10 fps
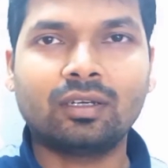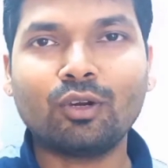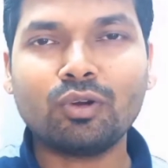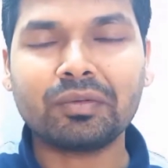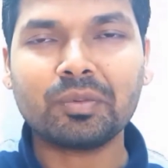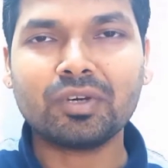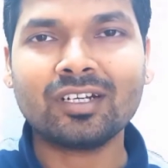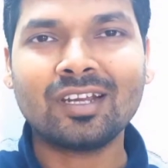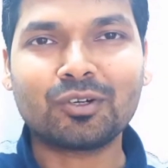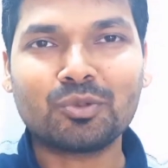Hello
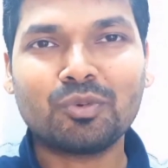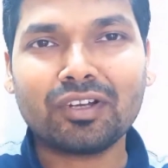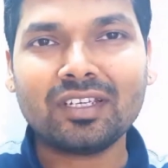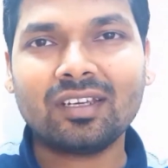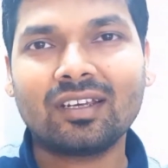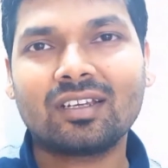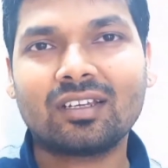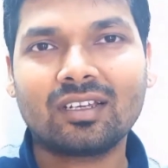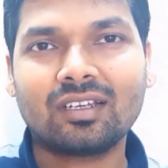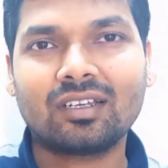everyone, good morning.
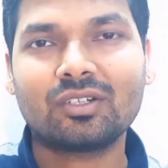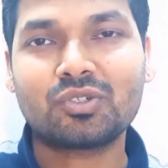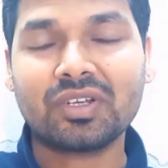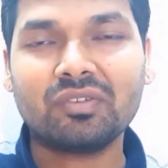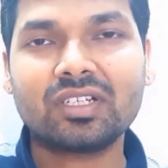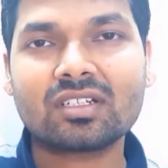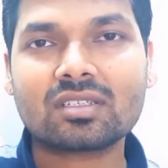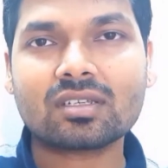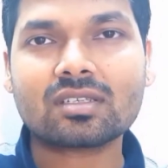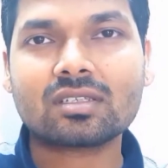Today we'll
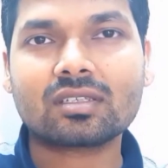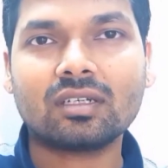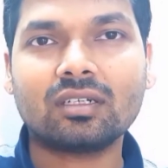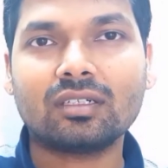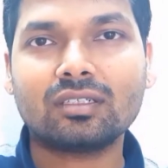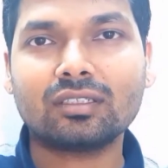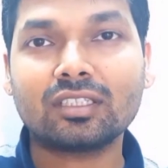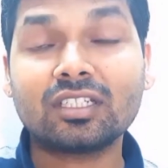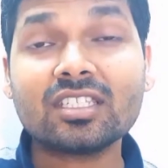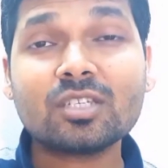discuss
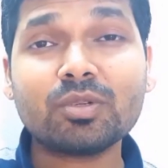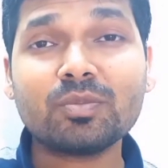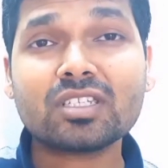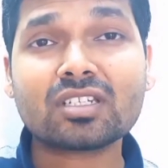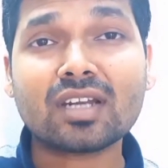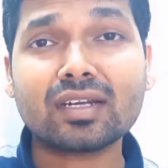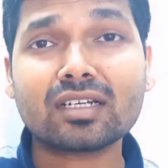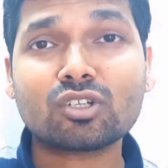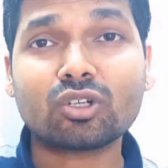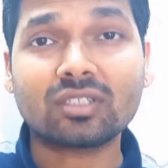the 3GPP
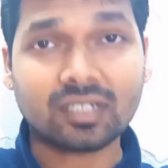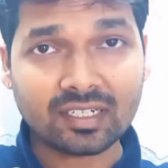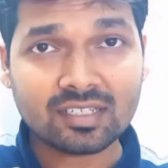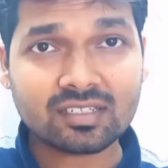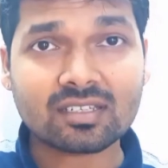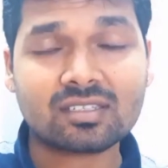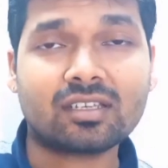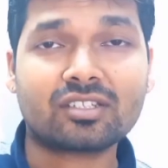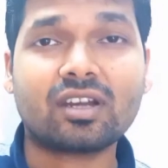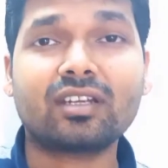standards or the releases
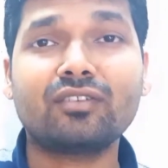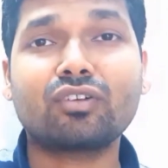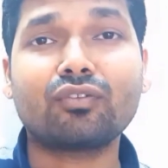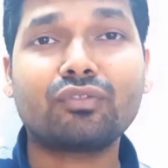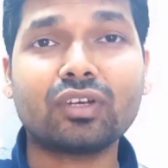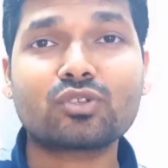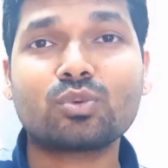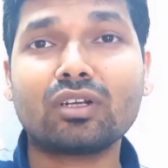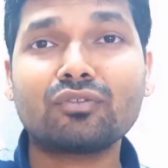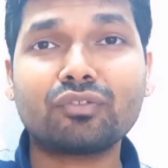starting from
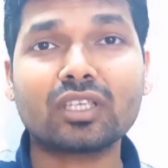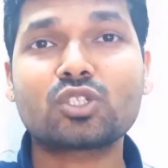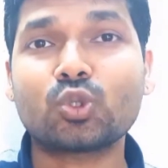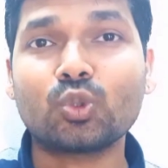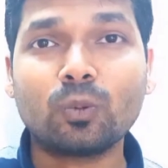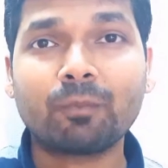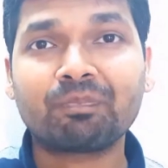phase 1, phase 2,